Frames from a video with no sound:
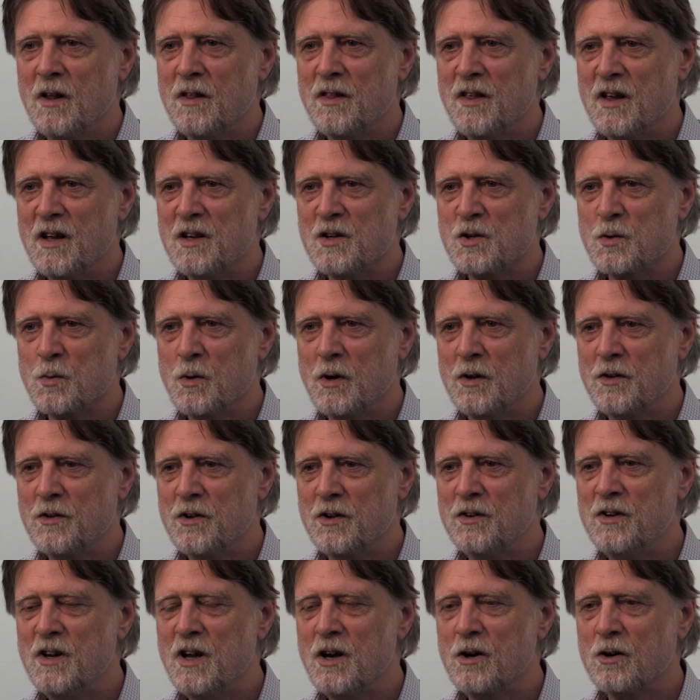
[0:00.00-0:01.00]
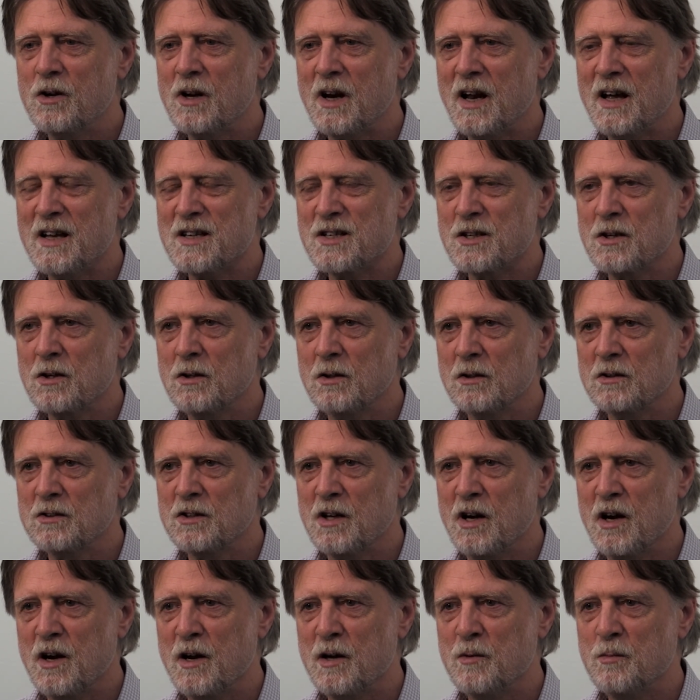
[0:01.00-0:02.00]
Things were the neoclassical
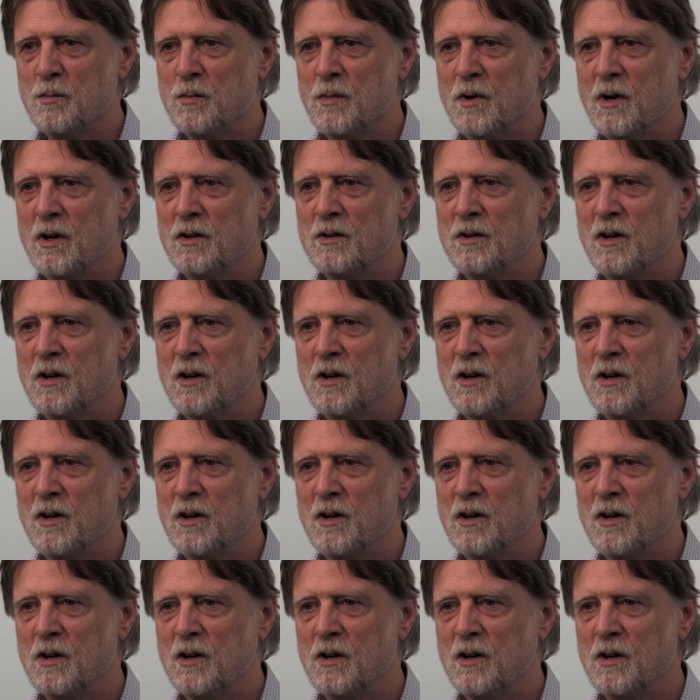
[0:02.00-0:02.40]
time,